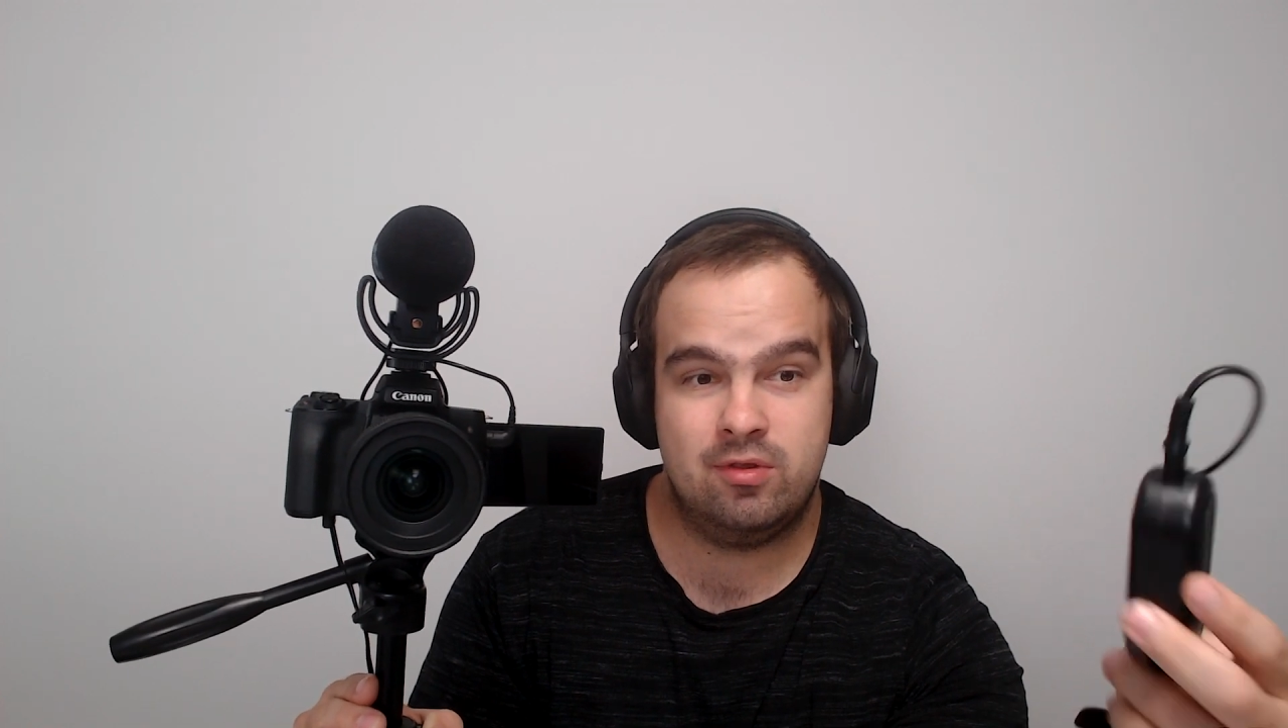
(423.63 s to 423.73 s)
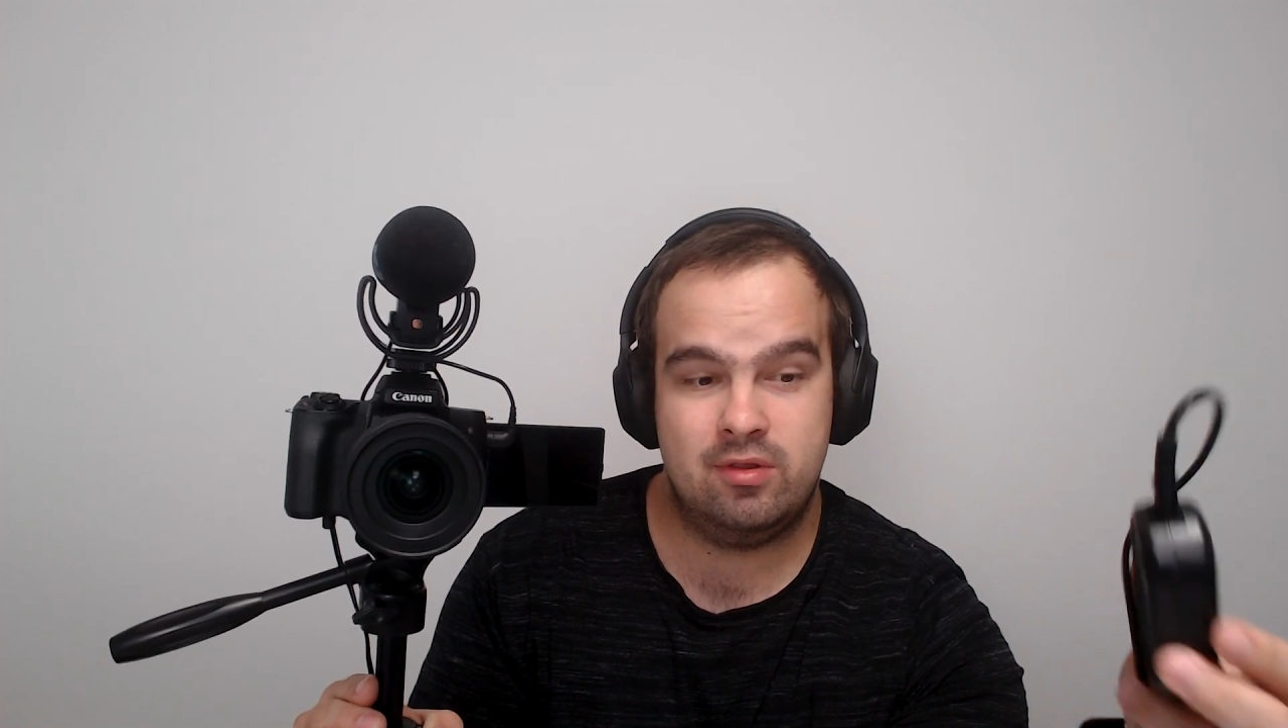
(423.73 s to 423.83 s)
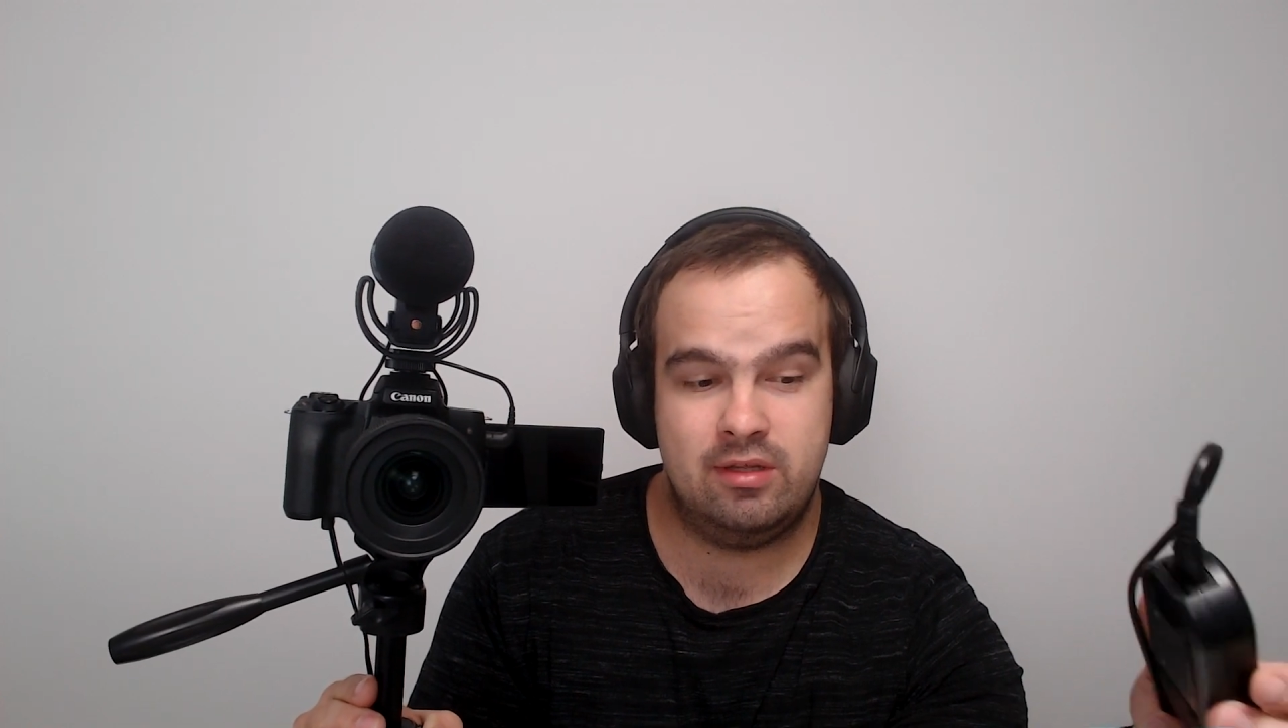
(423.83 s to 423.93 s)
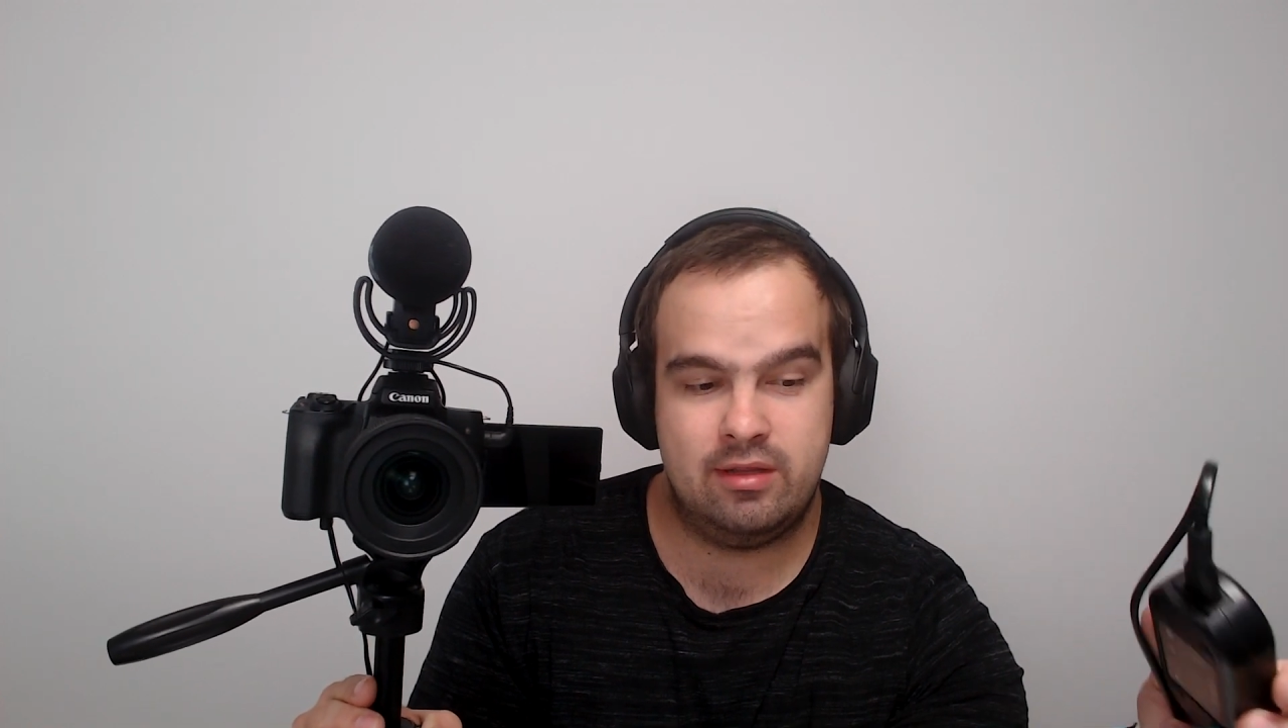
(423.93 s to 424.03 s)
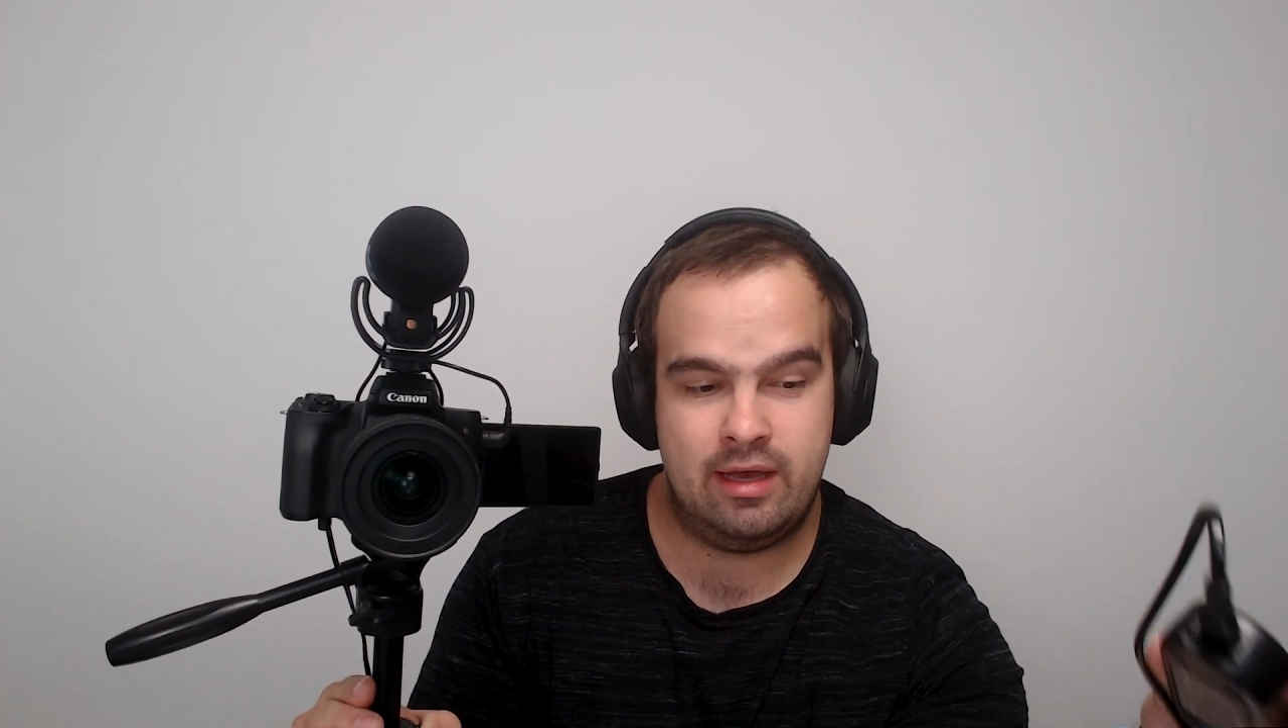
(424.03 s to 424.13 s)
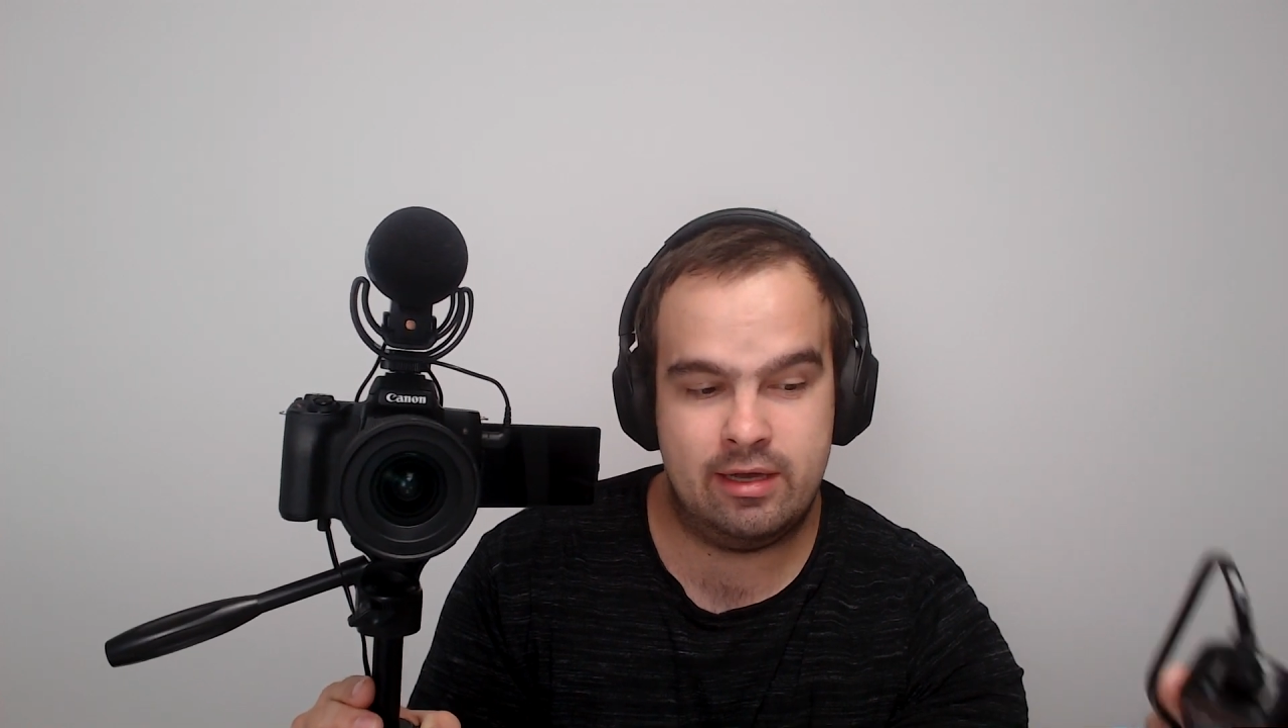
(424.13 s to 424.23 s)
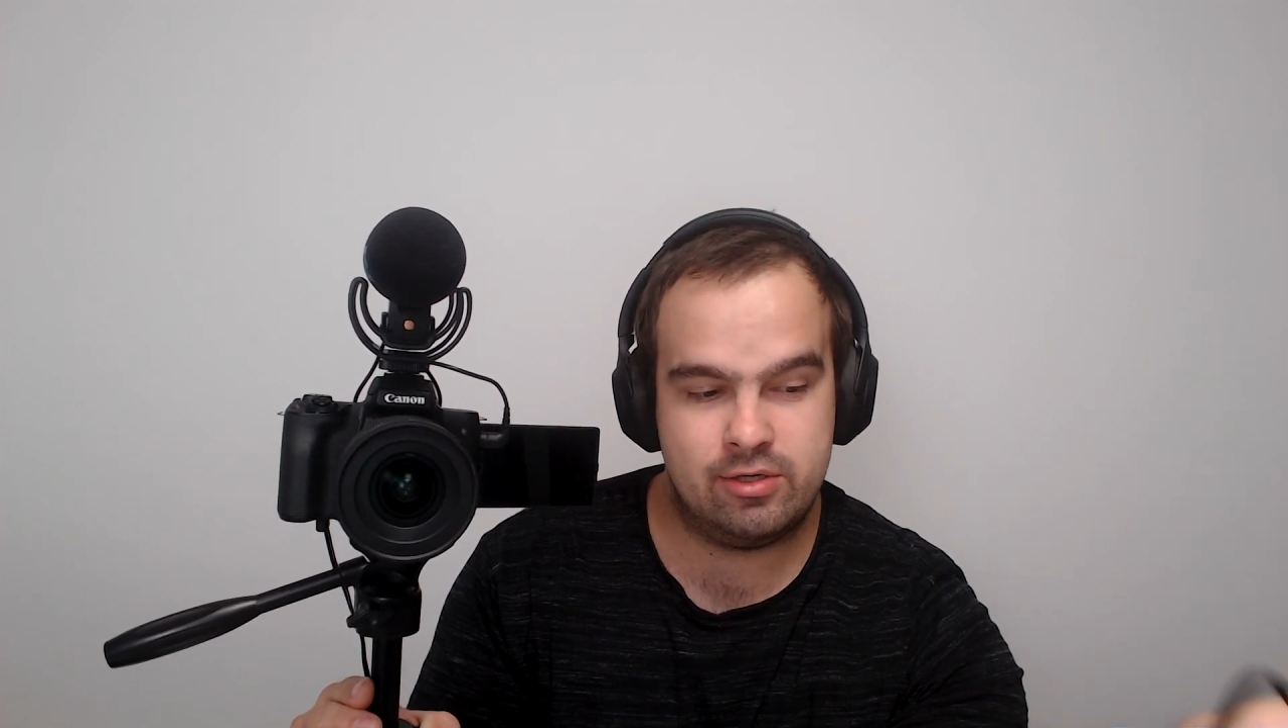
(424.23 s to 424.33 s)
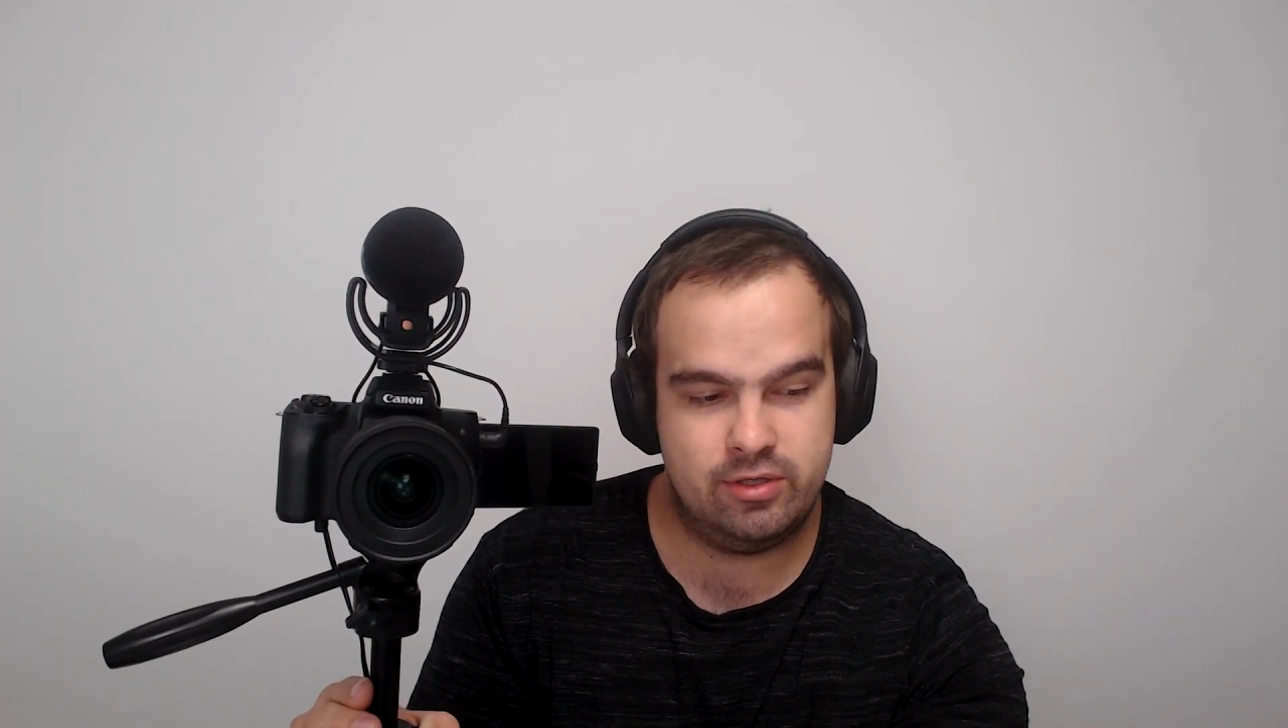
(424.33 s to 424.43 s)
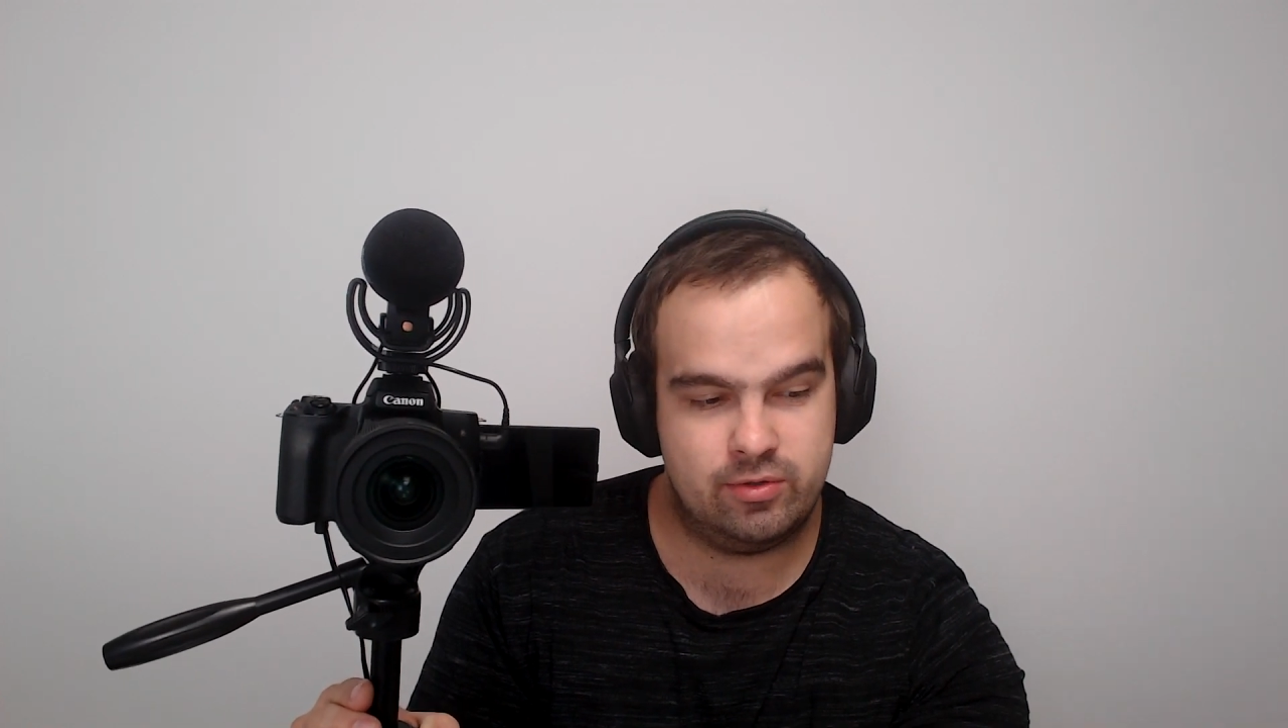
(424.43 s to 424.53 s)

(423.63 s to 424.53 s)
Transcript: need actually